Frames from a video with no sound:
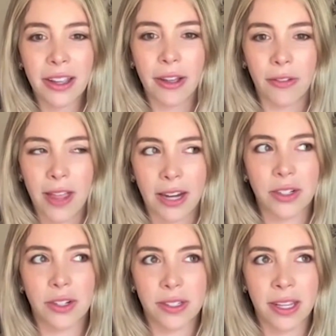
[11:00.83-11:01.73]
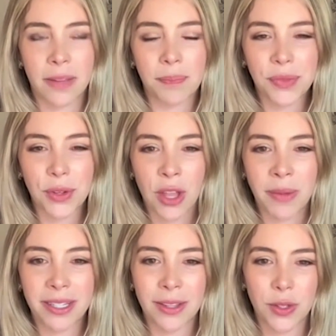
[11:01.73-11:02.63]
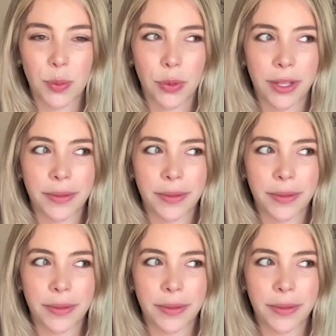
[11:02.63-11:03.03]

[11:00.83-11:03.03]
of factors that got me to this point.